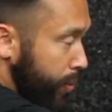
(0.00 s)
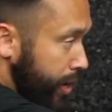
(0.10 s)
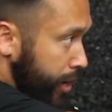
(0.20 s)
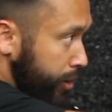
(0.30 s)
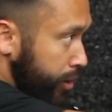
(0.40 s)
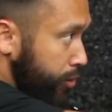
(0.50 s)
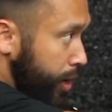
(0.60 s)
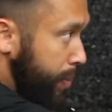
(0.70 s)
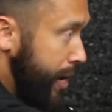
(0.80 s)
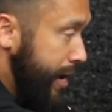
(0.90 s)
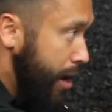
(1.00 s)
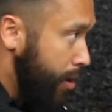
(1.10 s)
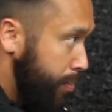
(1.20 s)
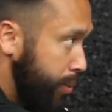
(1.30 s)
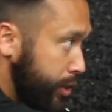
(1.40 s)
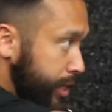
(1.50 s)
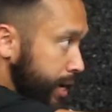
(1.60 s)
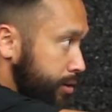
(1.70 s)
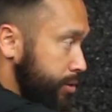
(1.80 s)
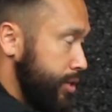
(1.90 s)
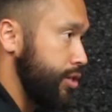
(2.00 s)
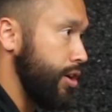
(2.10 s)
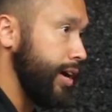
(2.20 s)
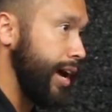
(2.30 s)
We got a good grip, and now I'm pushing out towards the target.